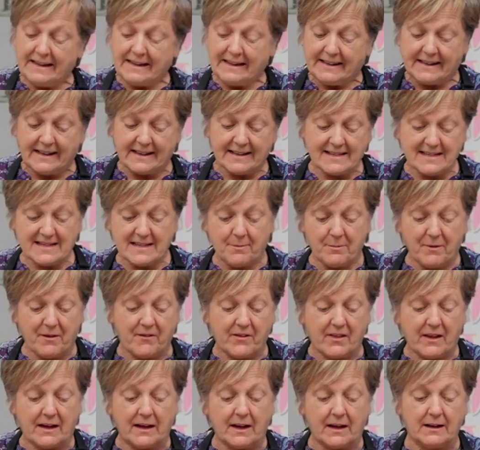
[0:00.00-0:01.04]
get some of
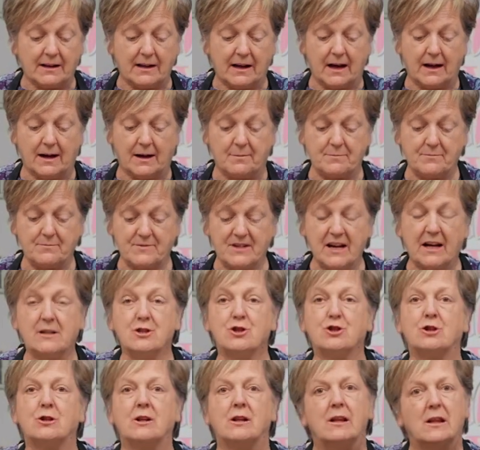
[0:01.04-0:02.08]
the
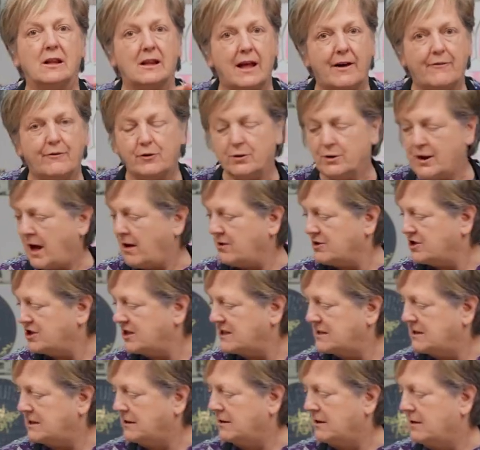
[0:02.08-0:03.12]
texture leveled out
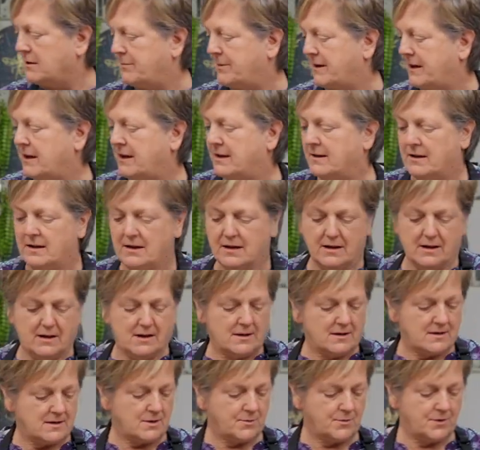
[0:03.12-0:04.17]
just a little bit.
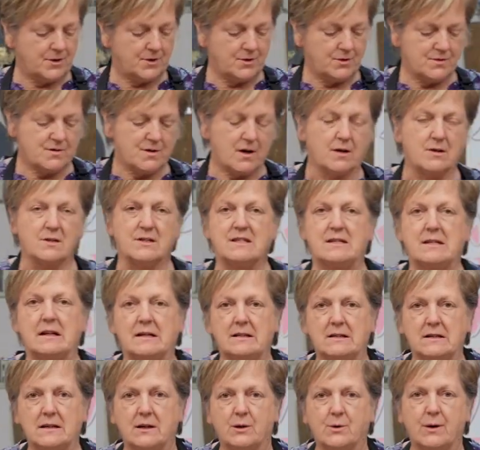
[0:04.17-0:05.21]
So we'll use our
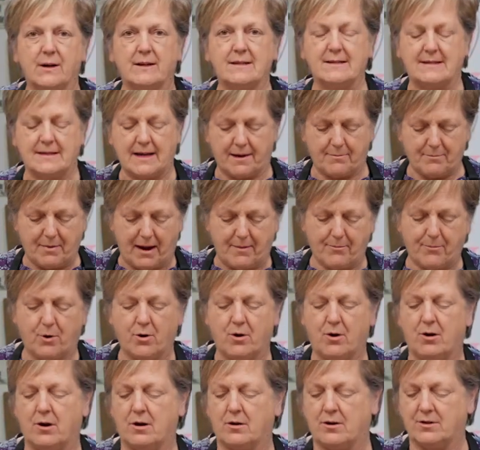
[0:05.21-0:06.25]
60 grit
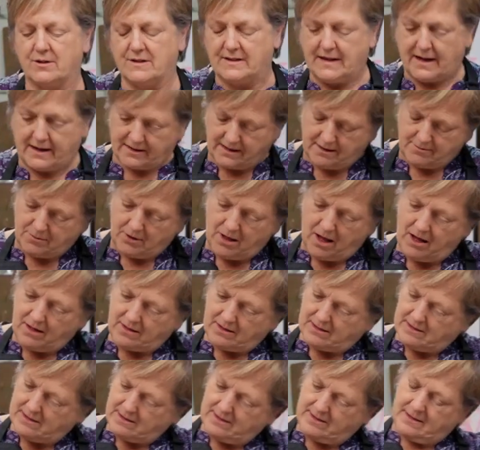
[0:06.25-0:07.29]
sandpaper on our sanding
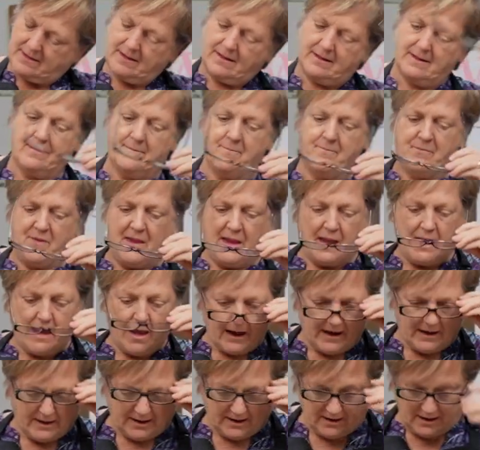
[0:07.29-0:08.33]
block.
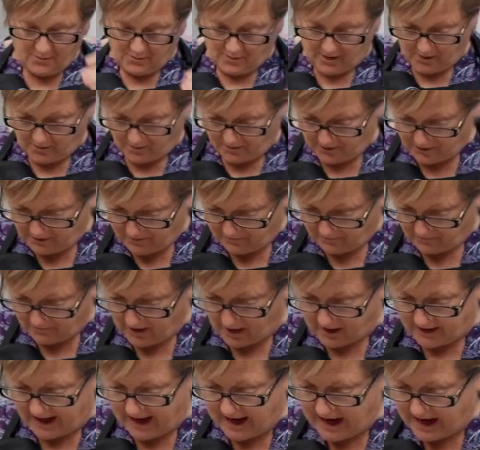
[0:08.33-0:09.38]
And anywhere where you've
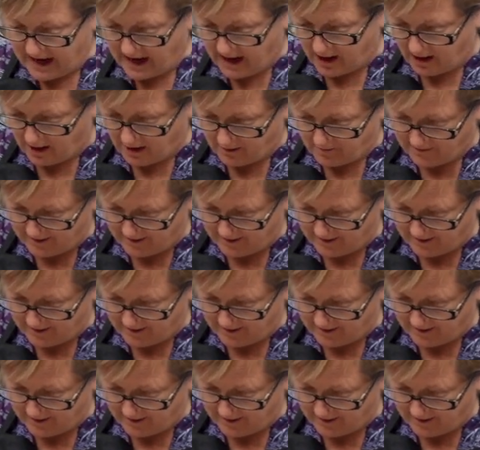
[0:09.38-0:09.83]
got a hair